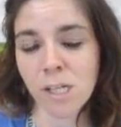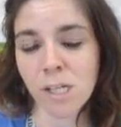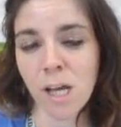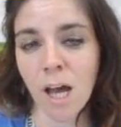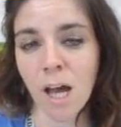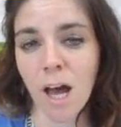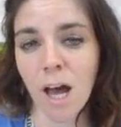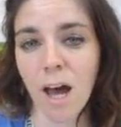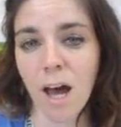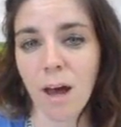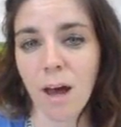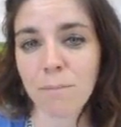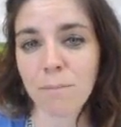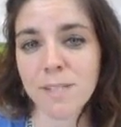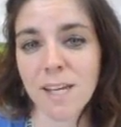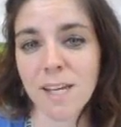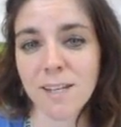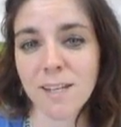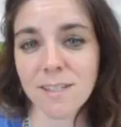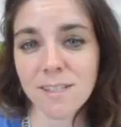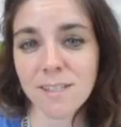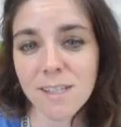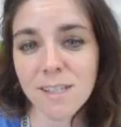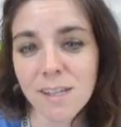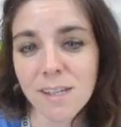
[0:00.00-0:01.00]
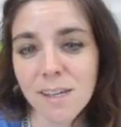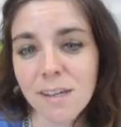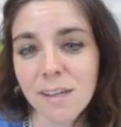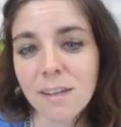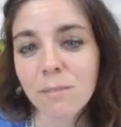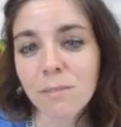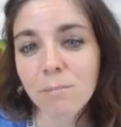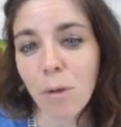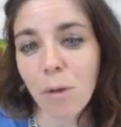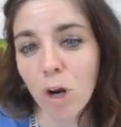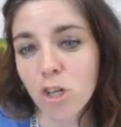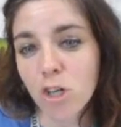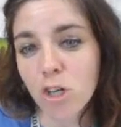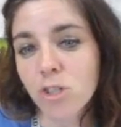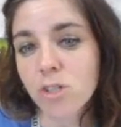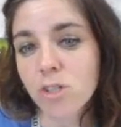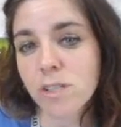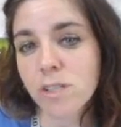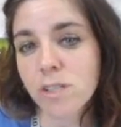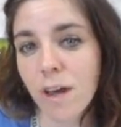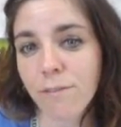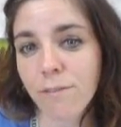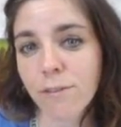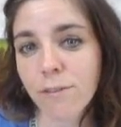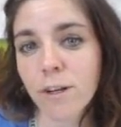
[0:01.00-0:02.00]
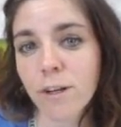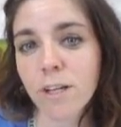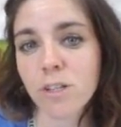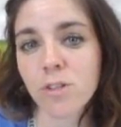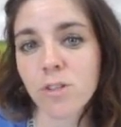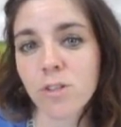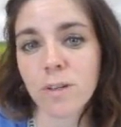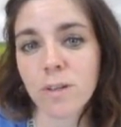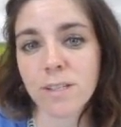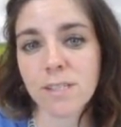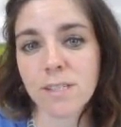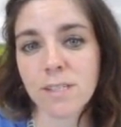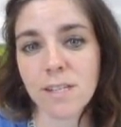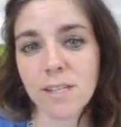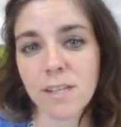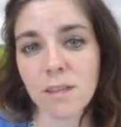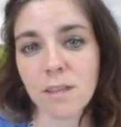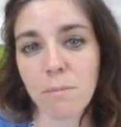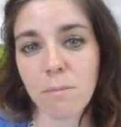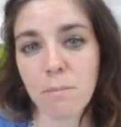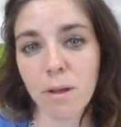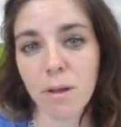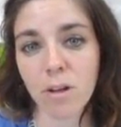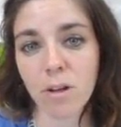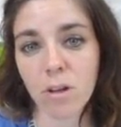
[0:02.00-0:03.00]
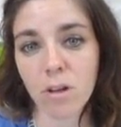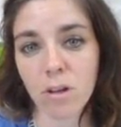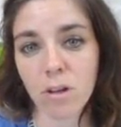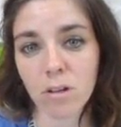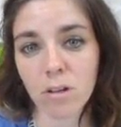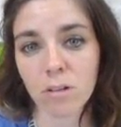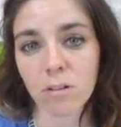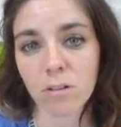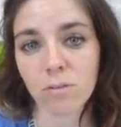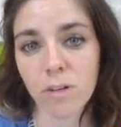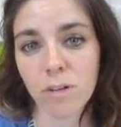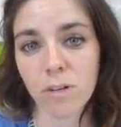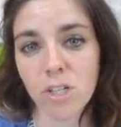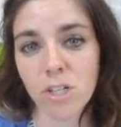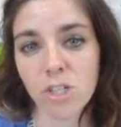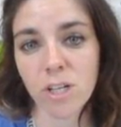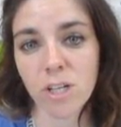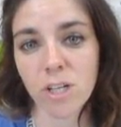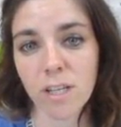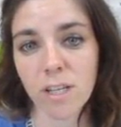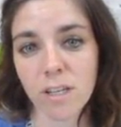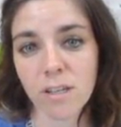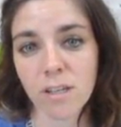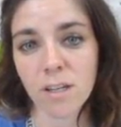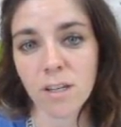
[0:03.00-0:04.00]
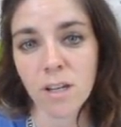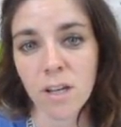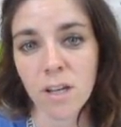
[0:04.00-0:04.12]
Um, Tennessee, partial suffrage, you can see in the middle region